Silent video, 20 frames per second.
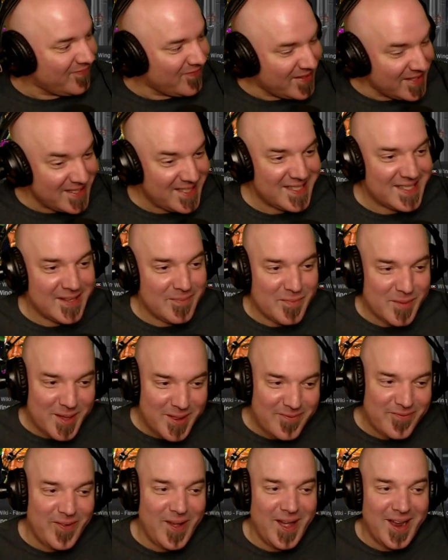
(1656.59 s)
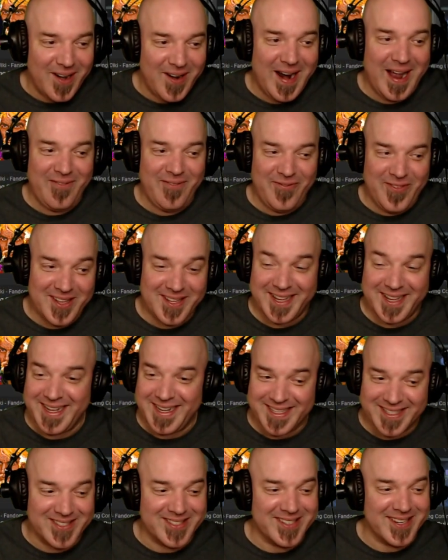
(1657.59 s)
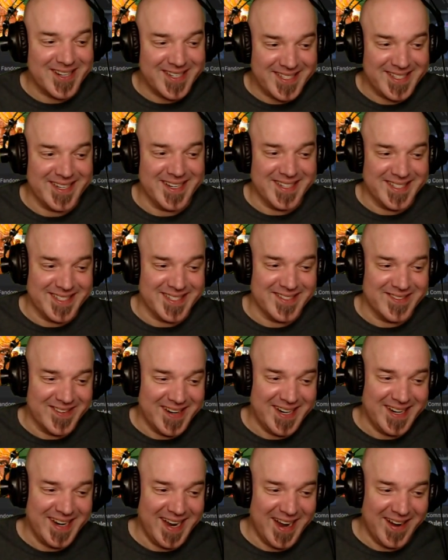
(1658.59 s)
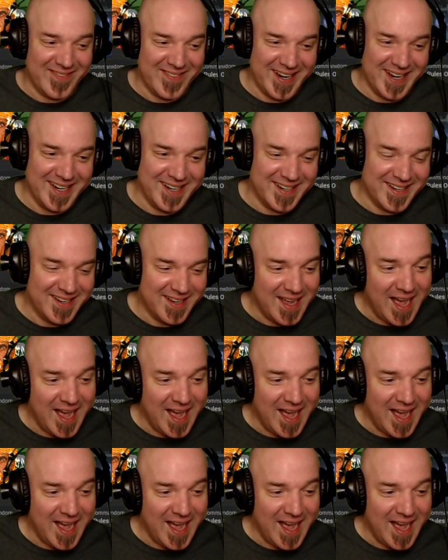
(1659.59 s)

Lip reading: This is the motherfucker I feel like in Star Citizen right now, man.